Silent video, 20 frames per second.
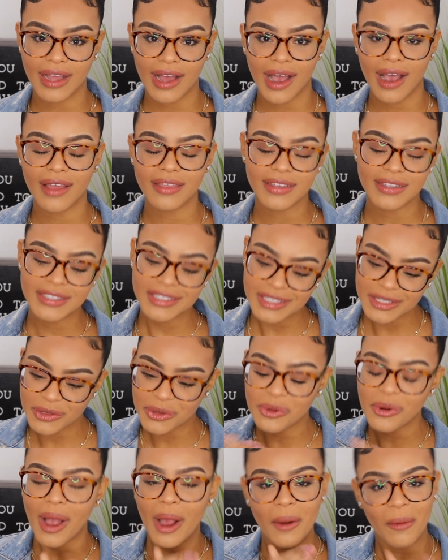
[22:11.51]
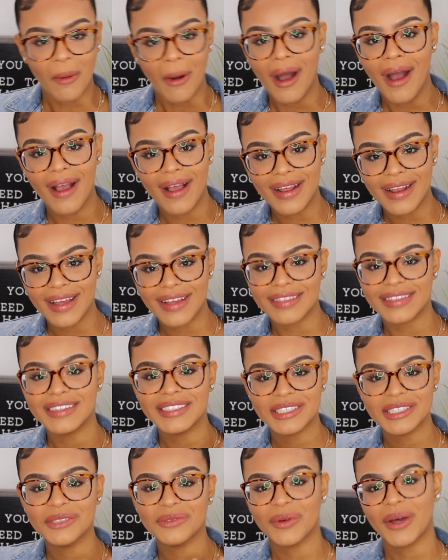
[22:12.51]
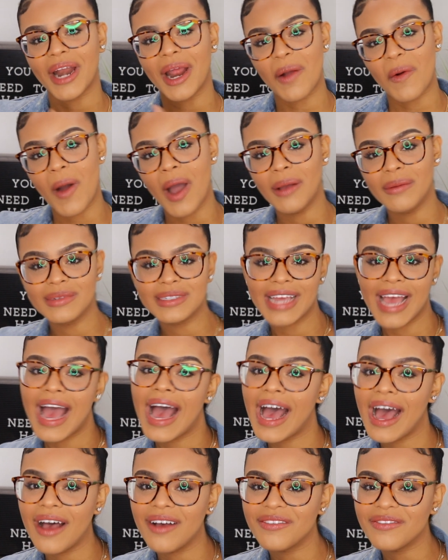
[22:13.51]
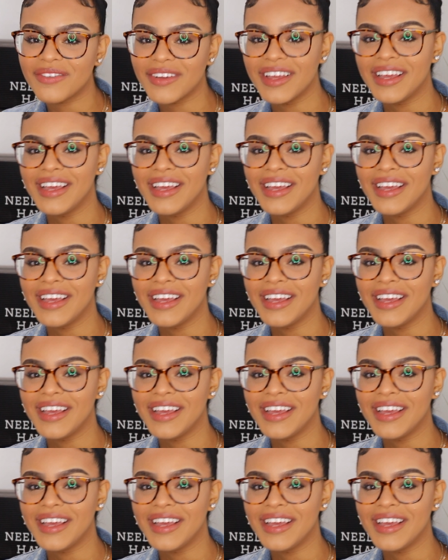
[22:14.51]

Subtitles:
God, this is who I want and this is what I want him to have.